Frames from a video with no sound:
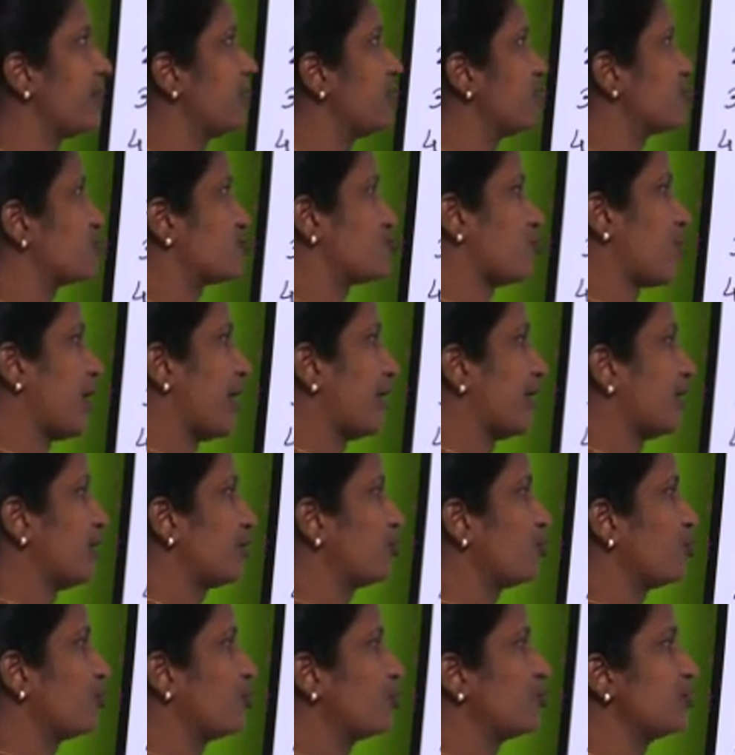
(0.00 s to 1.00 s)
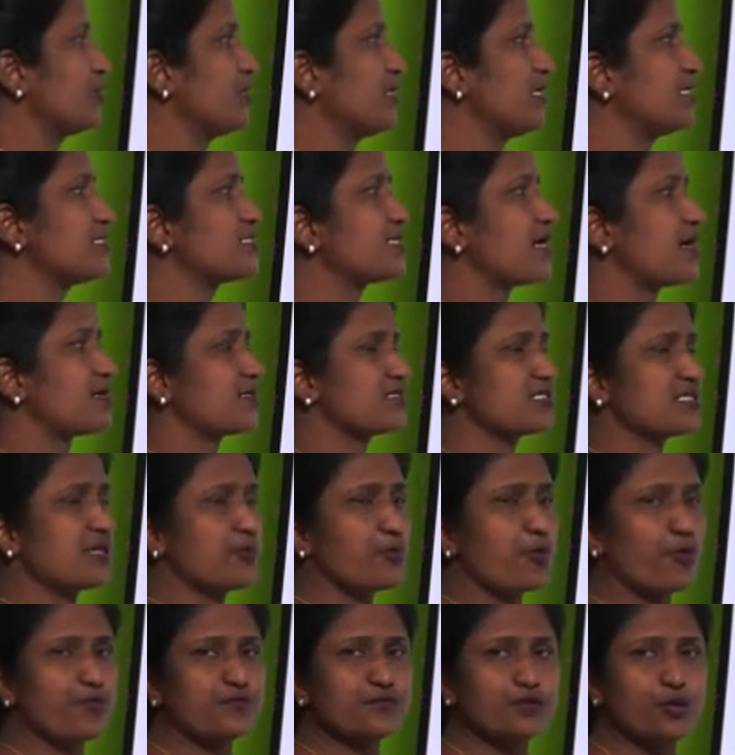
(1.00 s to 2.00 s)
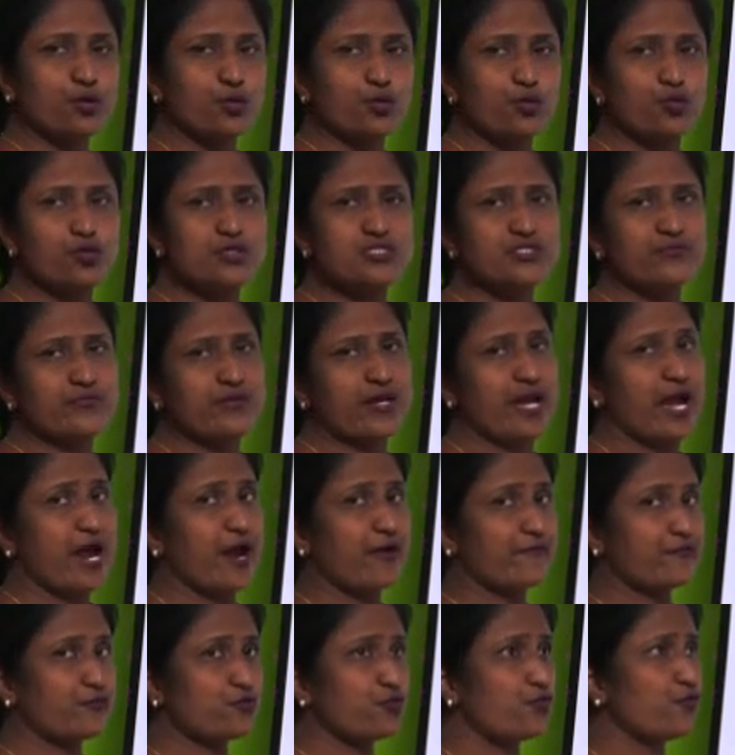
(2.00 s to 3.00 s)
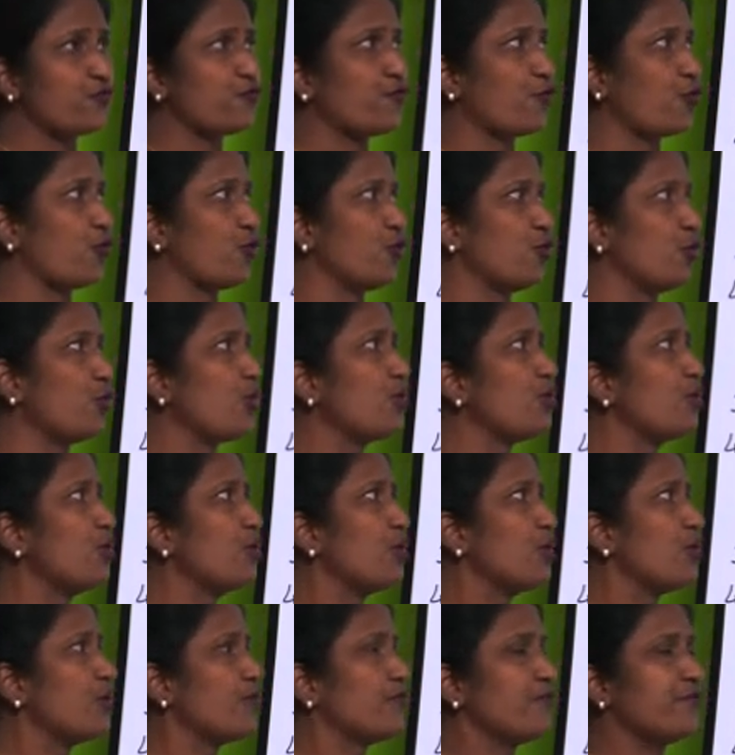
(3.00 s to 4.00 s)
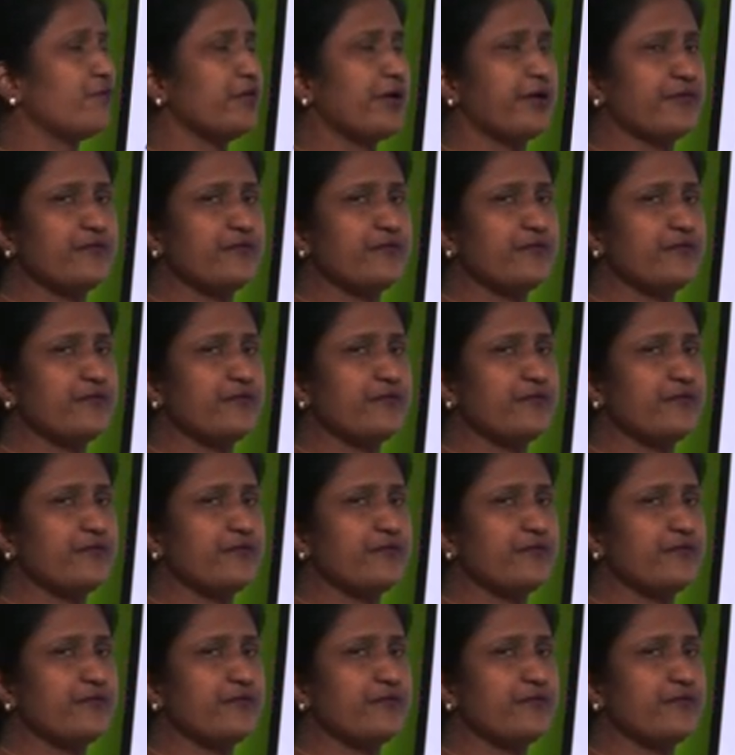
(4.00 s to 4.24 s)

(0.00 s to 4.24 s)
So, I told you these are some of the rules we have to follow when